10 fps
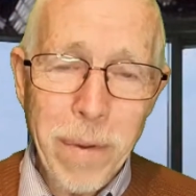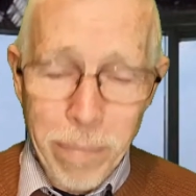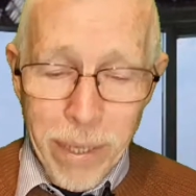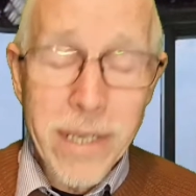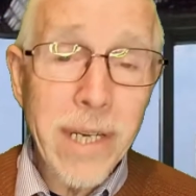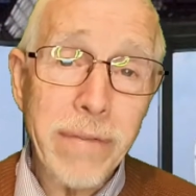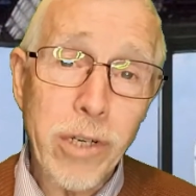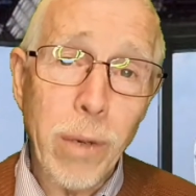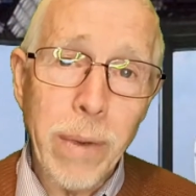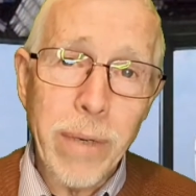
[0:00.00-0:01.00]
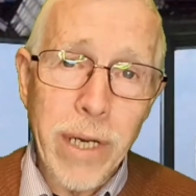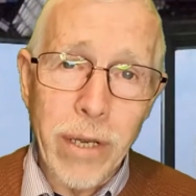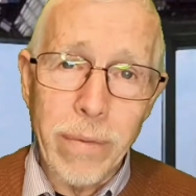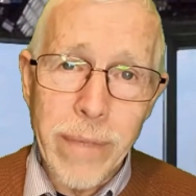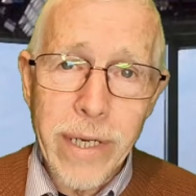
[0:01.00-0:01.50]
please leave a comment
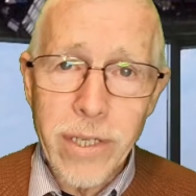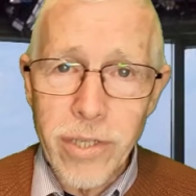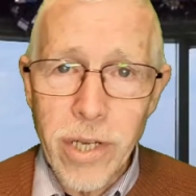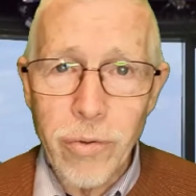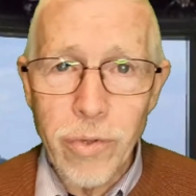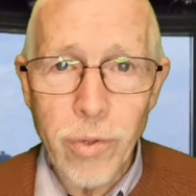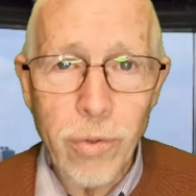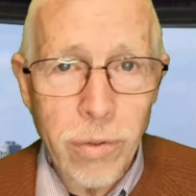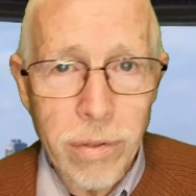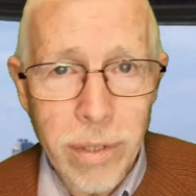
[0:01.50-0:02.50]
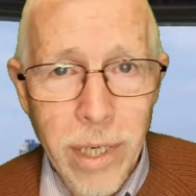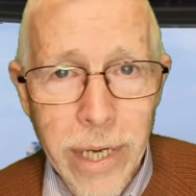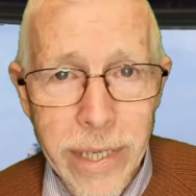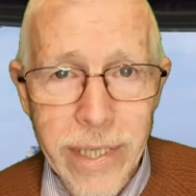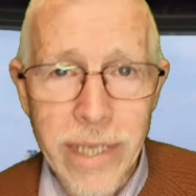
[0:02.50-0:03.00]
below. Let us know your
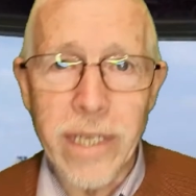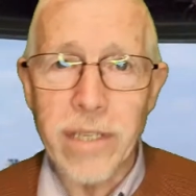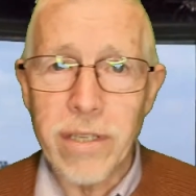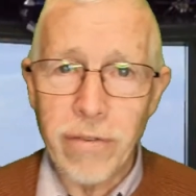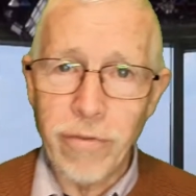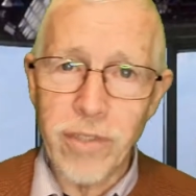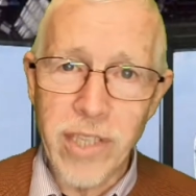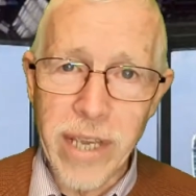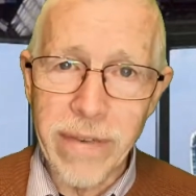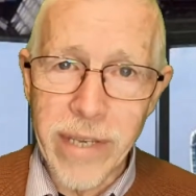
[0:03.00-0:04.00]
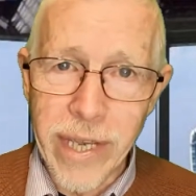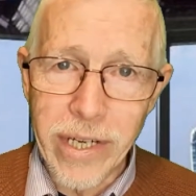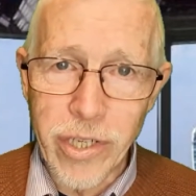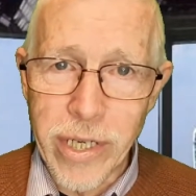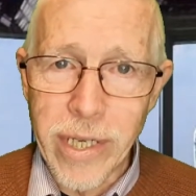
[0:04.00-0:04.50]
ideas for saving
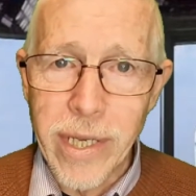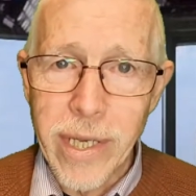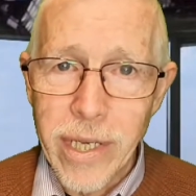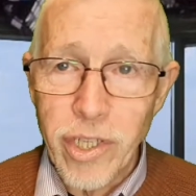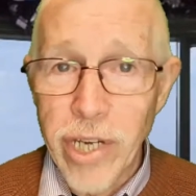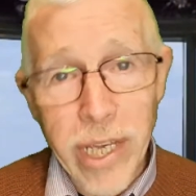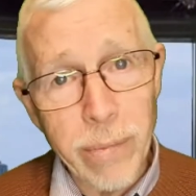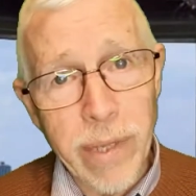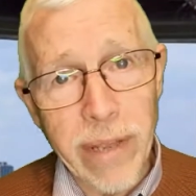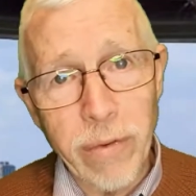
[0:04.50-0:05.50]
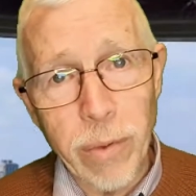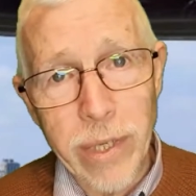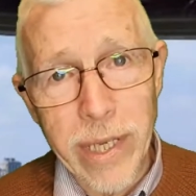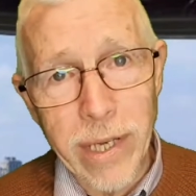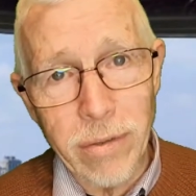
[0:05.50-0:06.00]
energy. Share them with
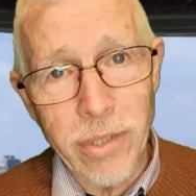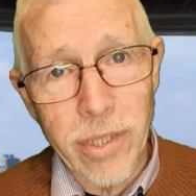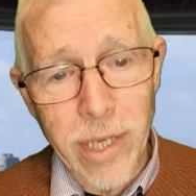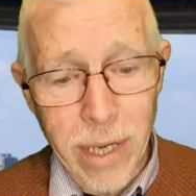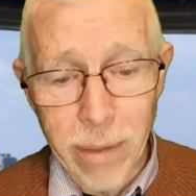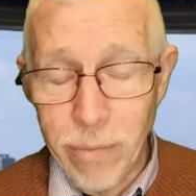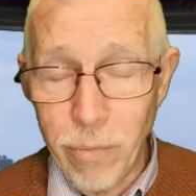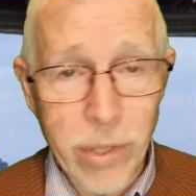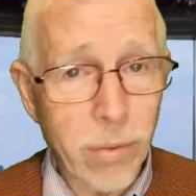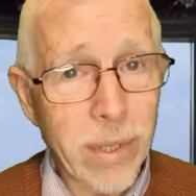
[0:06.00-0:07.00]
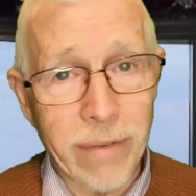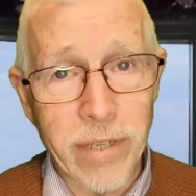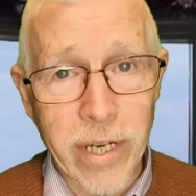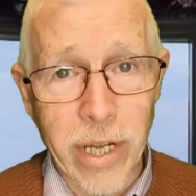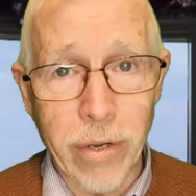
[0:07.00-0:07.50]
everybody else. We'd all love
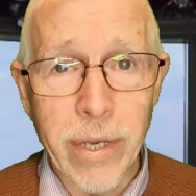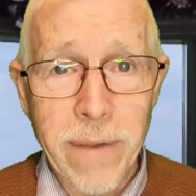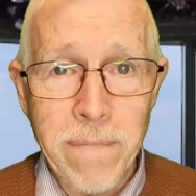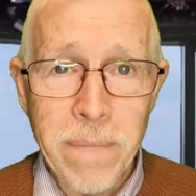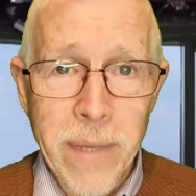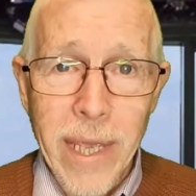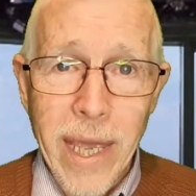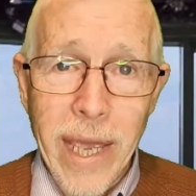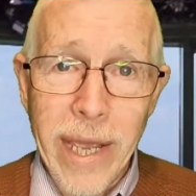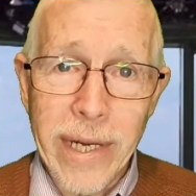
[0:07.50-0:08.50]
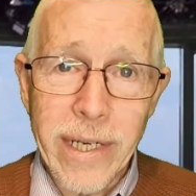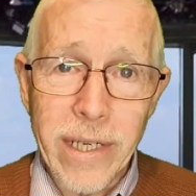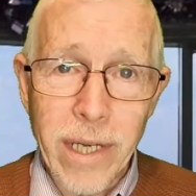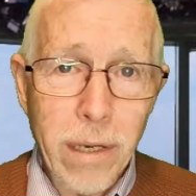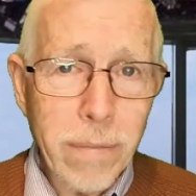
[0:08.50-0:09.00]
to know. And
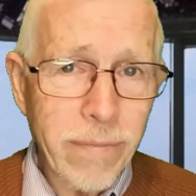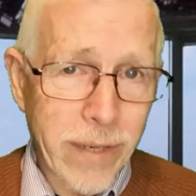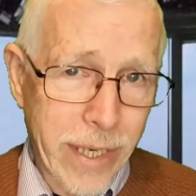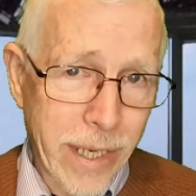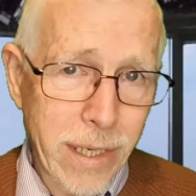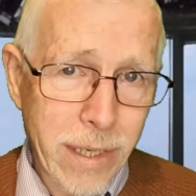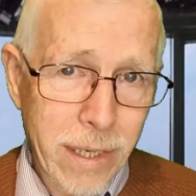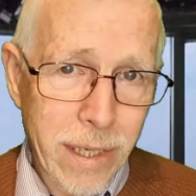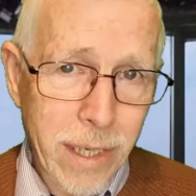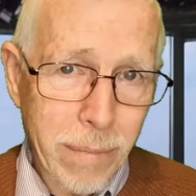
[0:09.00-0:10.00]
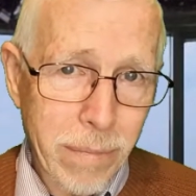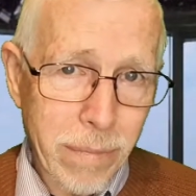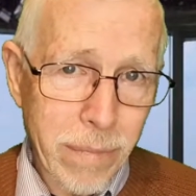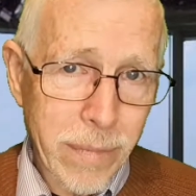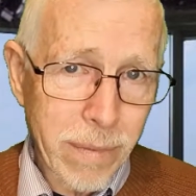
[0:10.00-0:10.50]
hopefully,
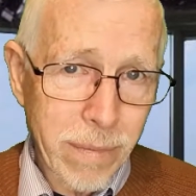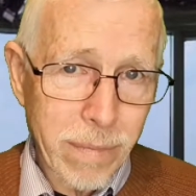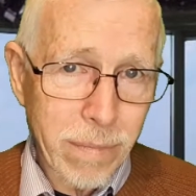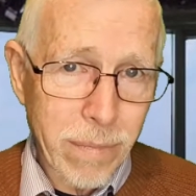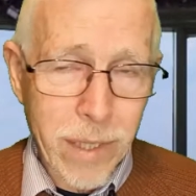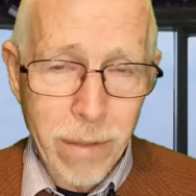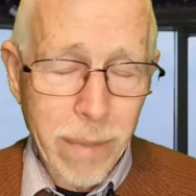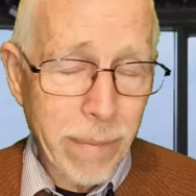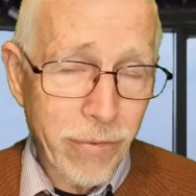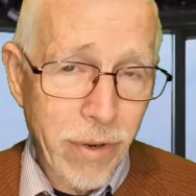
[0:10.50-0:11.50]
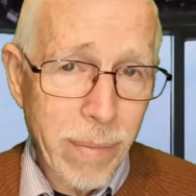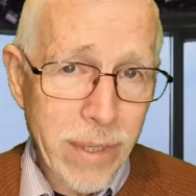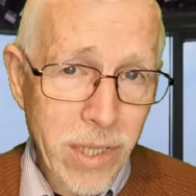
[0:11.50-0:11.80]
come maybe 3 months'